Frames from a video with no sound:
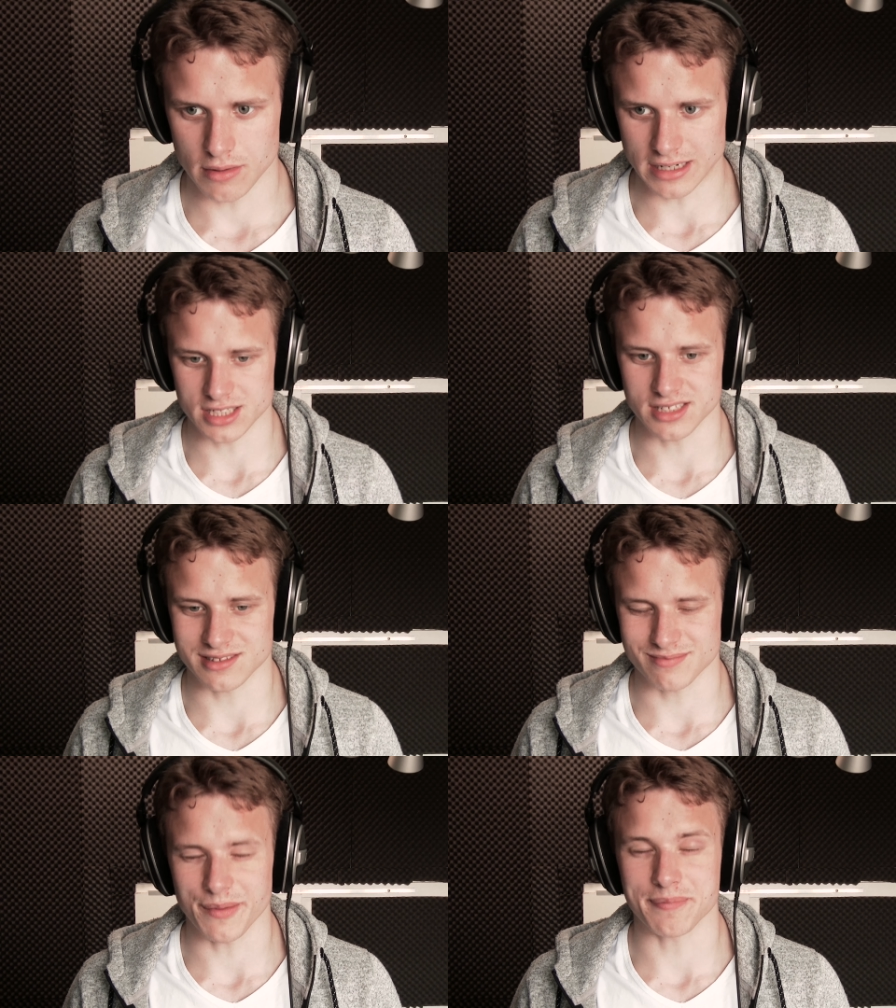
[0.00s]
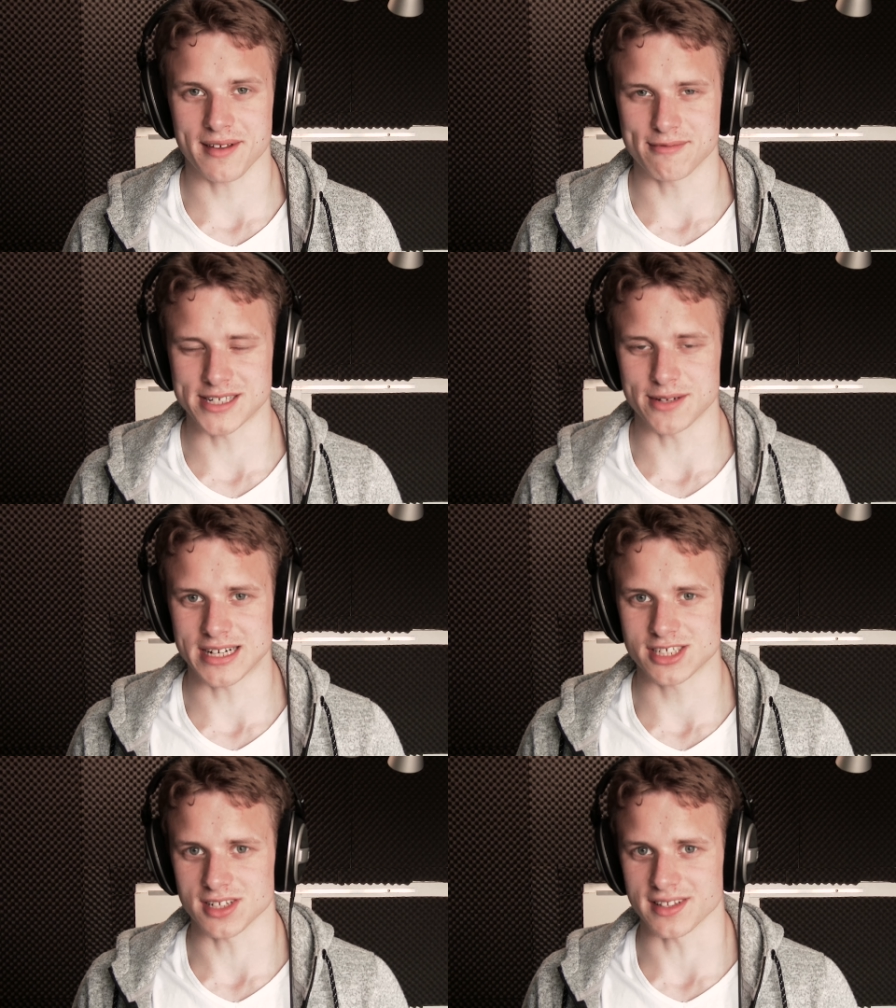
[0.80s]
Actually,
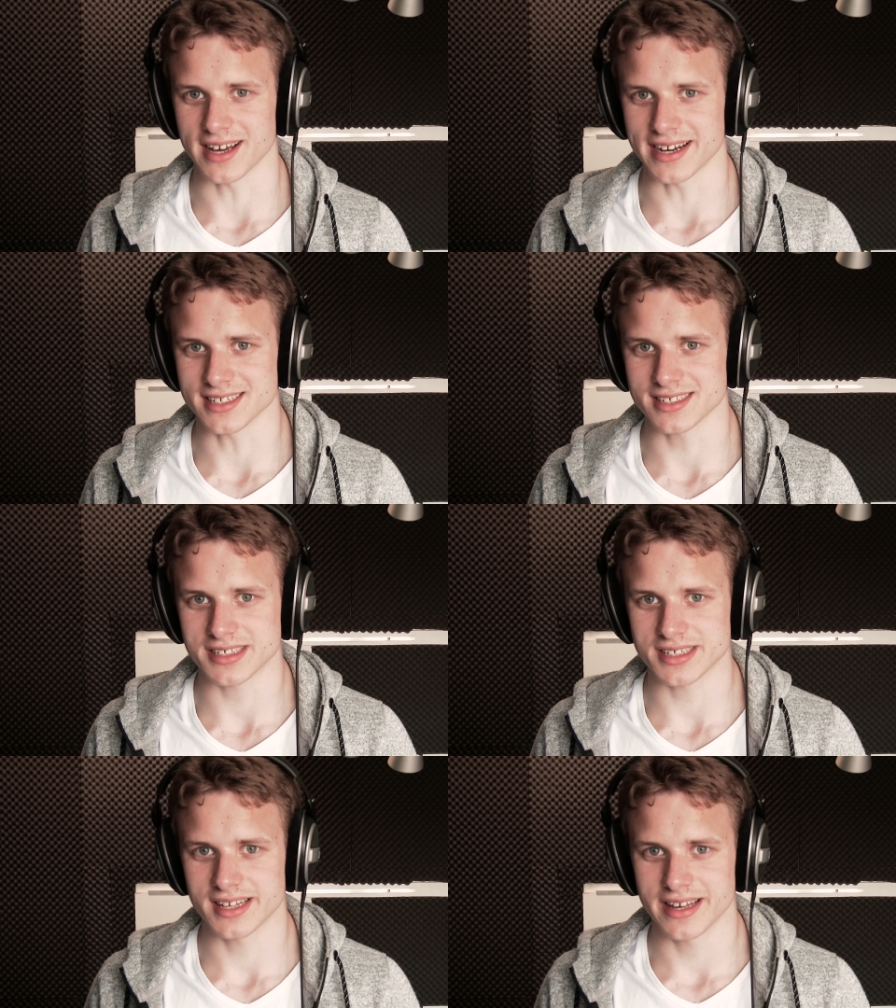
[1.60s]
Redirection on Nidus.